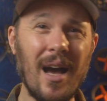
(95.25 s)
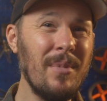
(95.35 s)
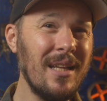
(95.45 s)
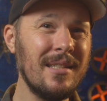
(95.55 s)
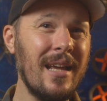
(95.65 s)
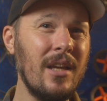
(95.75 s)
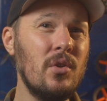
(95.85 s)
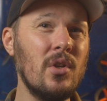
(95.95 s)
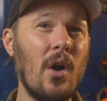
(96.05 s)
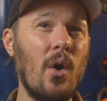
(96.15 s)
I'm not saying
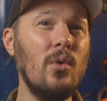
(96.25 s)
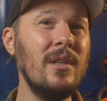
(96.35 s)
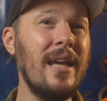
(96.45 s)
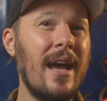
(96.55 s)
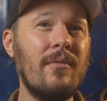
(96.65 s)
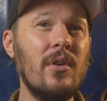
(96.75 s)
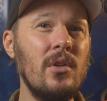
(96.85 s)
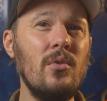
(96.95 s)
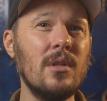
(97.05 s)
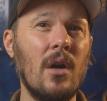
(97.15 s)
you should only ever
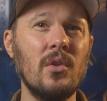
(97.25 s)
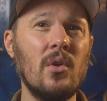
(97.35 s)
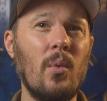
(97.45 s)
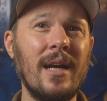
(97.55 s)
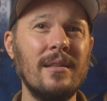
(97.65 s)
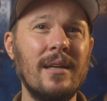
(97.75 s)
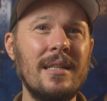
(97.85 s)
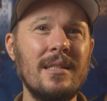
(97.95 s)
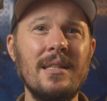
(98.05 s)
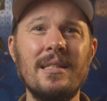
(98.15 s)
use ultra-wide
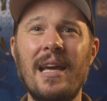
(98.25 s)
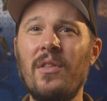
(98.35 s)
lenses,